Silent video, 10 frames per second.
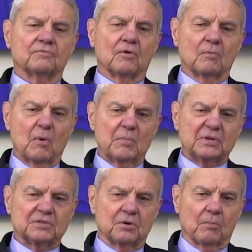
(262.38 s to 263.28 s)
from a
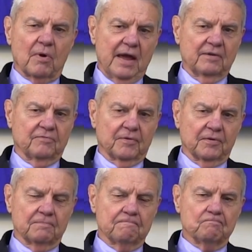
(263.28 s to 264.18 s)
Mr.
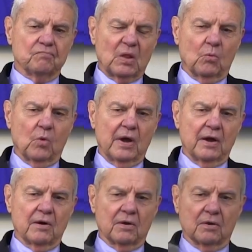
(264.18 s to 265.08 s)
Bradford
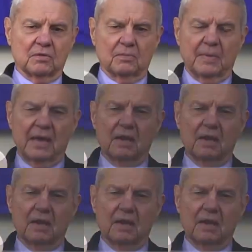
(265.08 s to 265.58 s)
where the